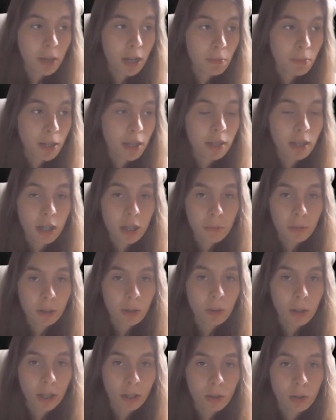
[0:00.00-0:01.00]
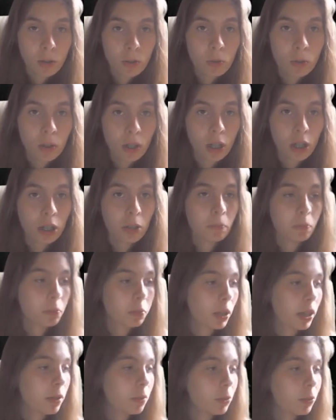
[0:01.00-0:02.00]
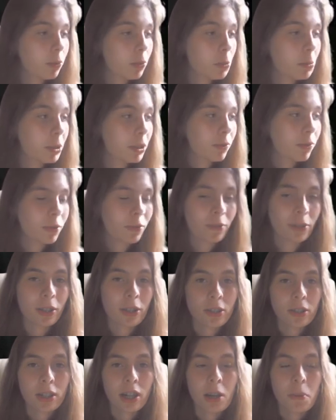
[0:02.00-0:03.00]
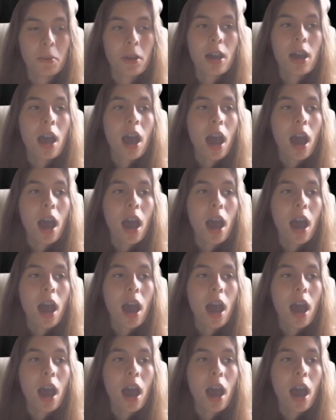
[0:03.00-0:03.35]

Maybe that would be quite cool, play with women for the first time.